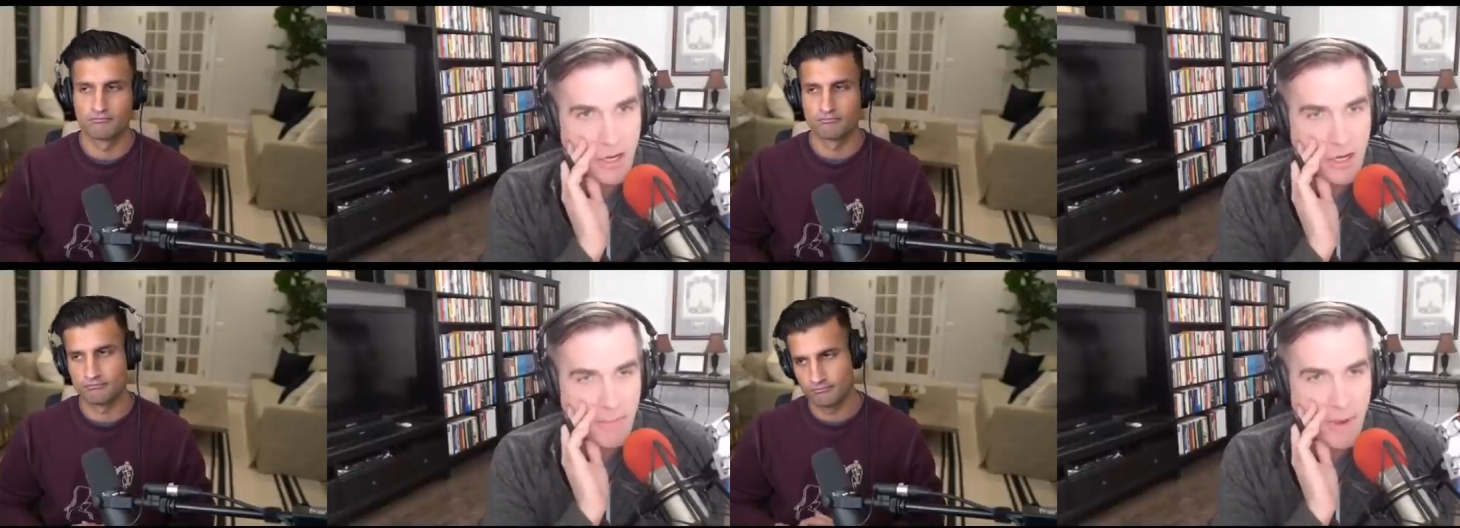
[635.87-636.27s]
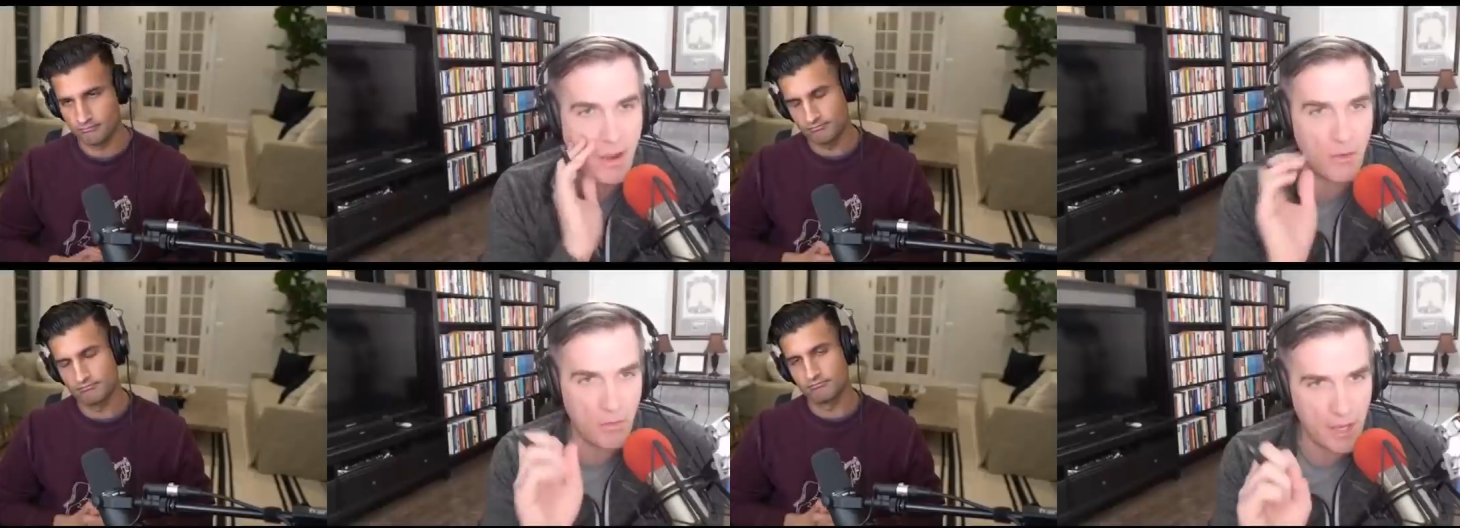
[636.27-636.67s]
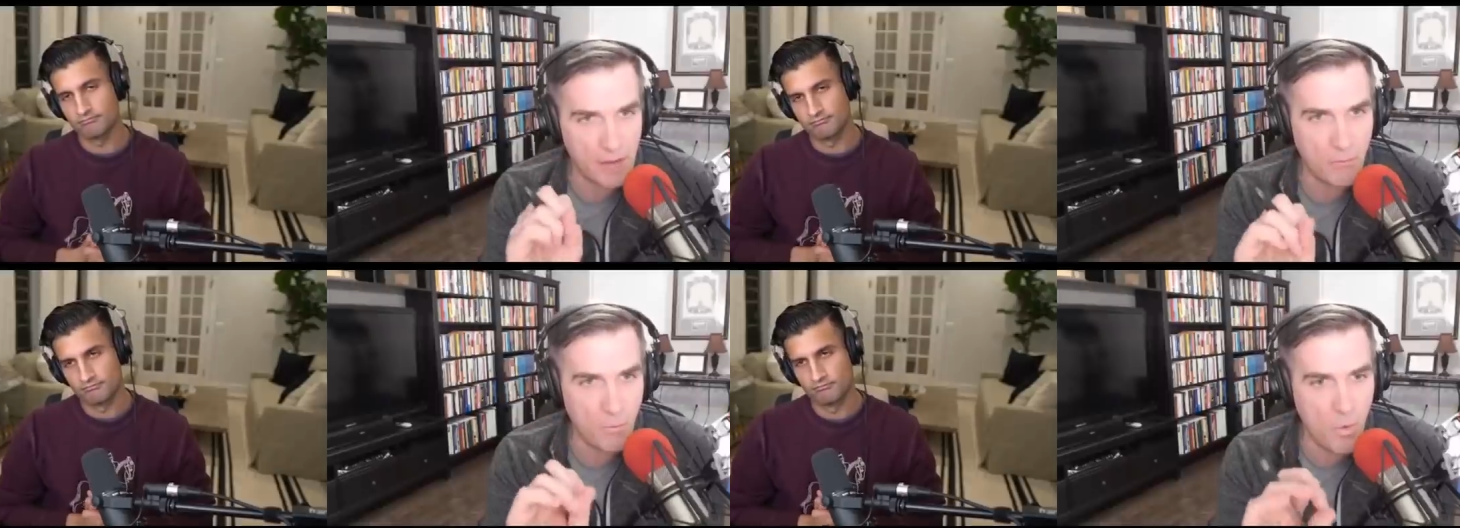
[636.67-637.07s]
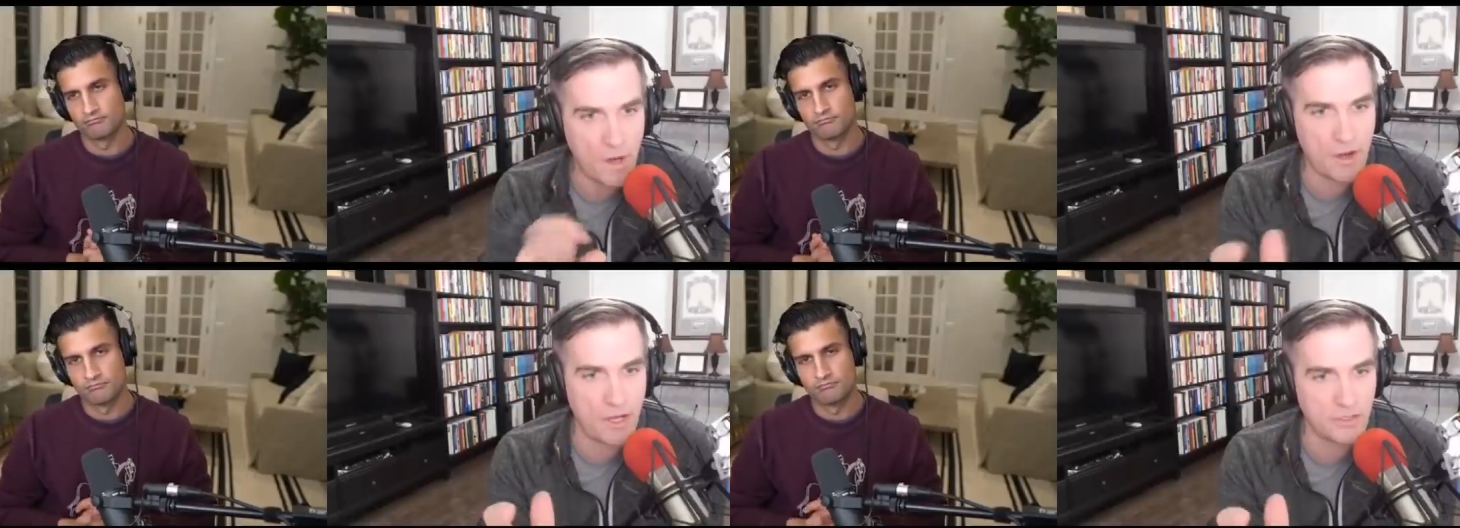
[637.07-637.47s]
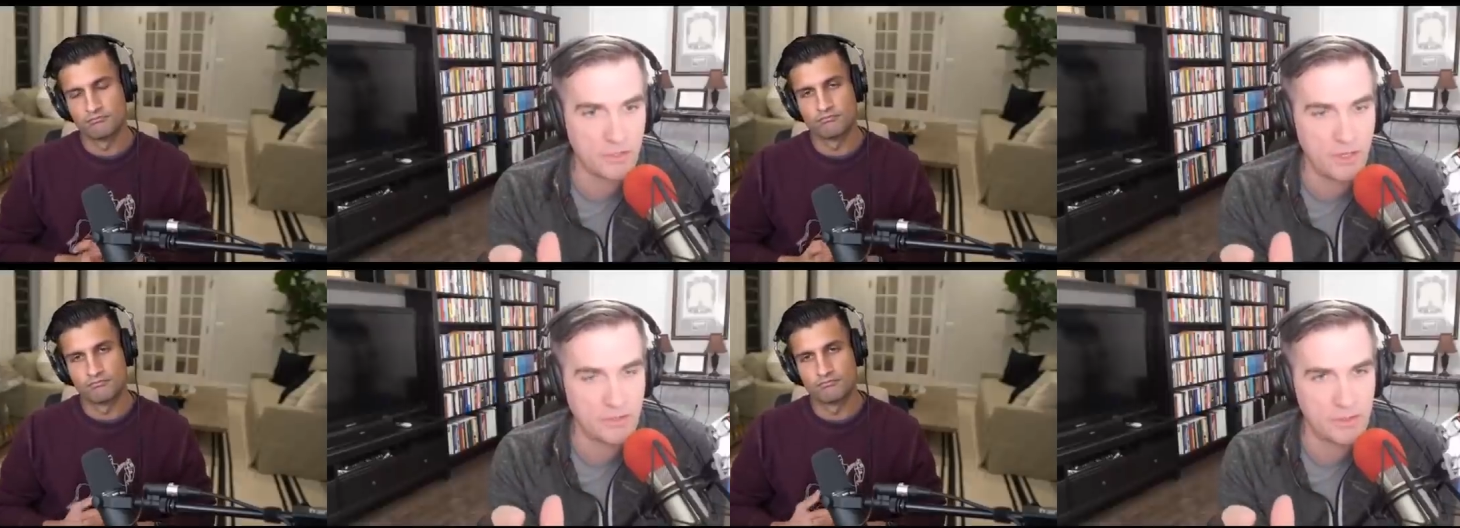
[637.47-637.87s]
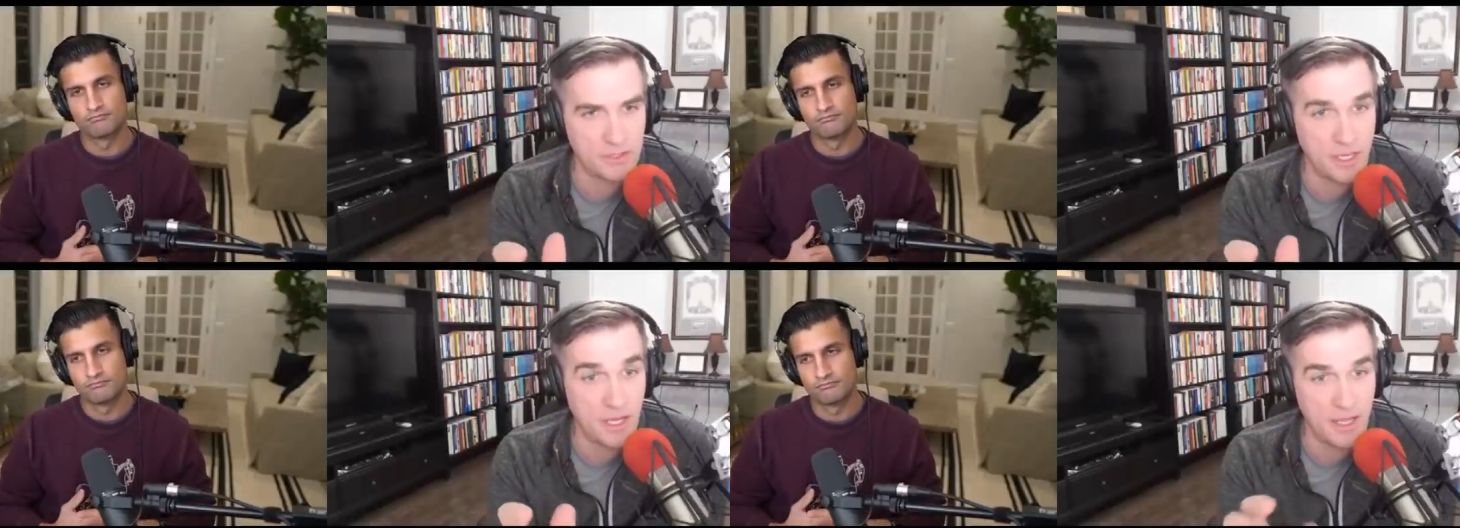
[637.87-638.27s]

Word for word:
Speaker 1: Talk about like what got you interested